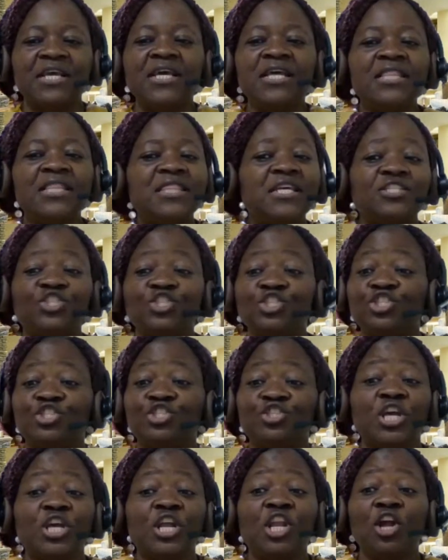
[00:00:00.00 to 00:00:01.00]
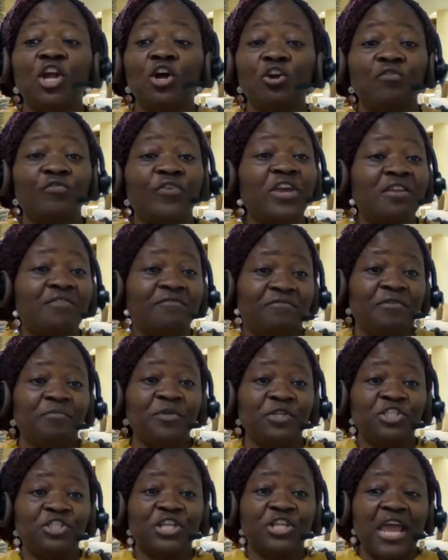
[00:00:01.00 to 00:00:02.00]
there's just a lot of
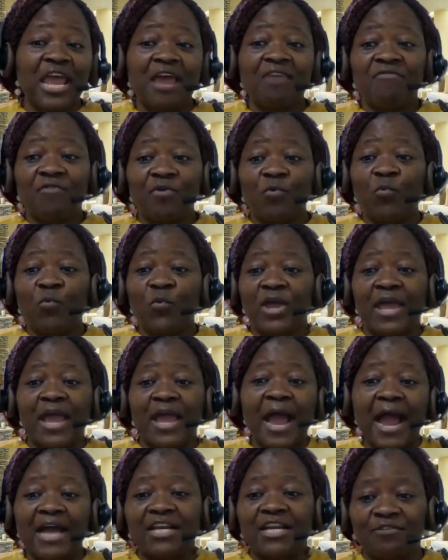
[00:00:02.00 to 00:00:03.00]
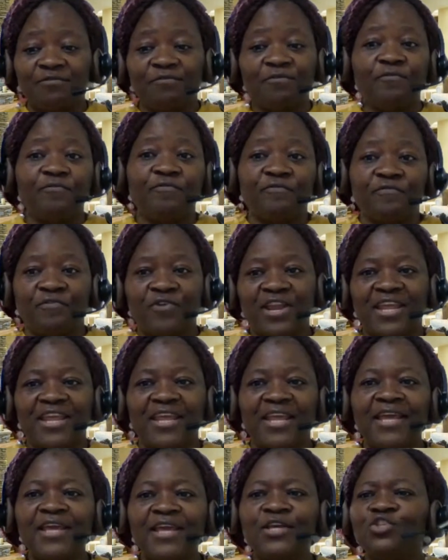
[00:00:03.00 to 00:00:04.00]
information everywhere and for
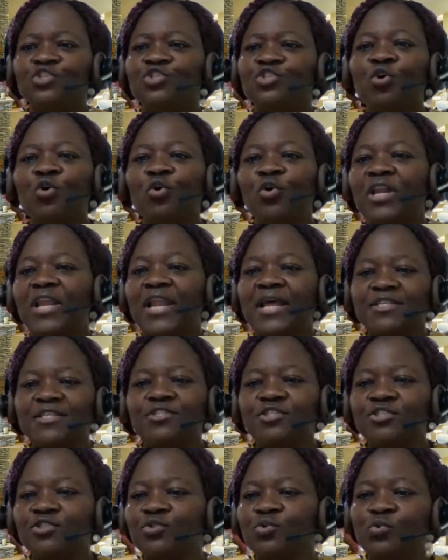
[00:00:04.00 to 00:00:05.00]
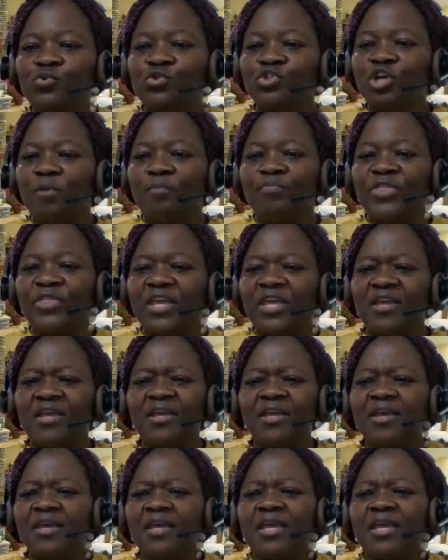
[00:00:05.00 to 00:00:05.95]
free. So let's just do something.